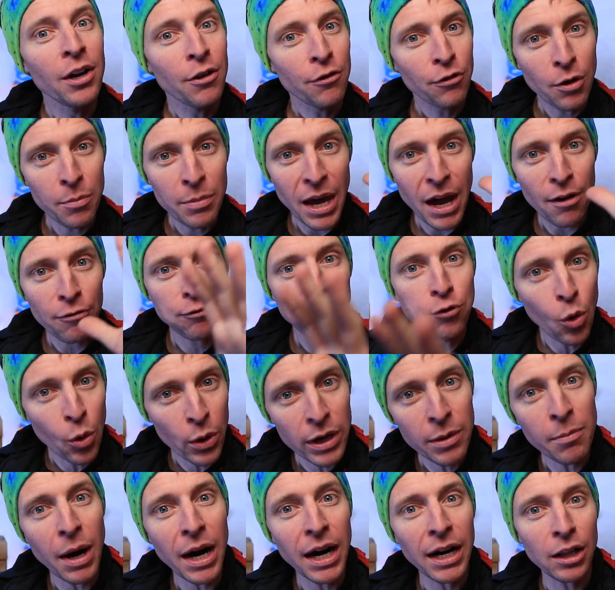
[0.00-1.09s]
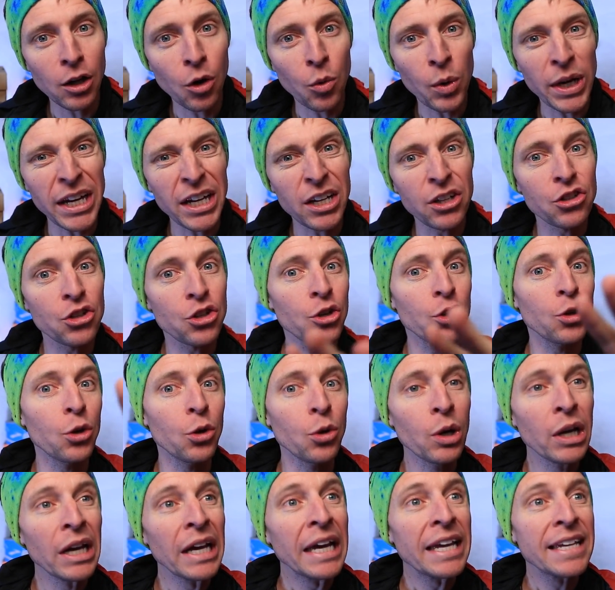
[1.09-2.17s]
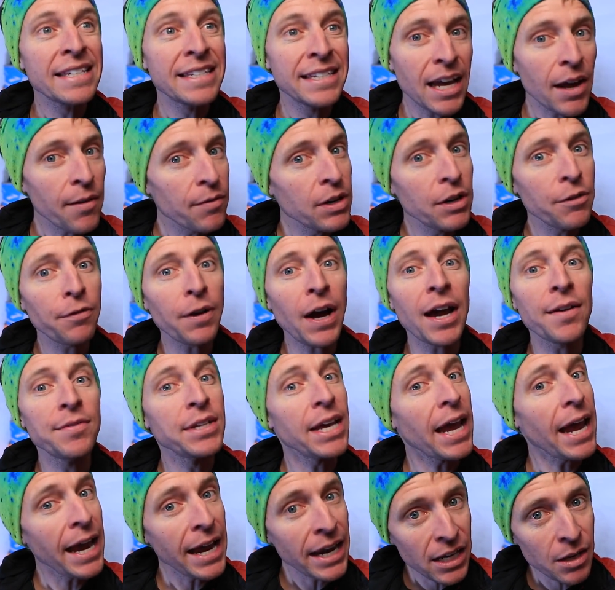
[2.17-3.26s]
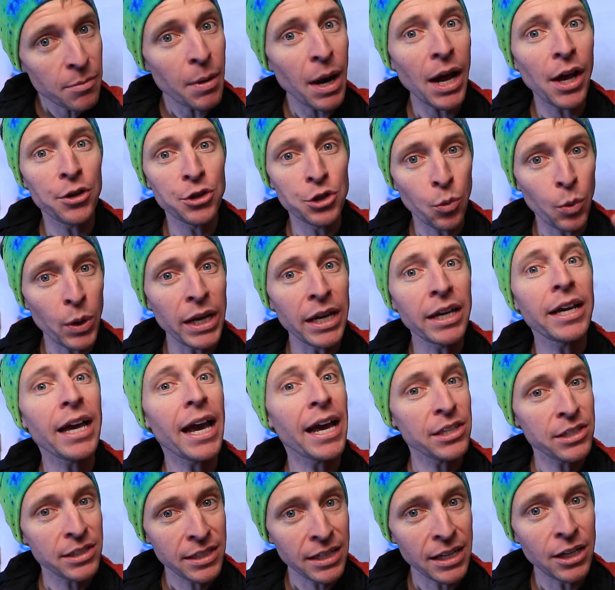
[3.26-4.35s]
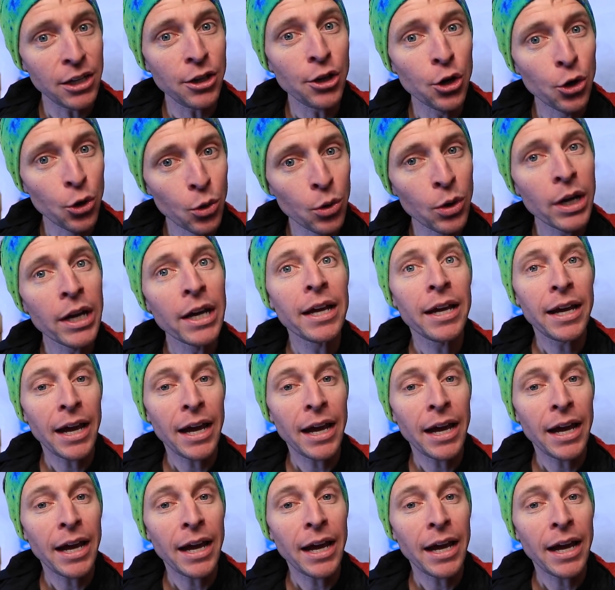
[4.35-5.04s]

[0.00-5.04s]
from that 40 mile a week to 75 to 80 miles a week at CU.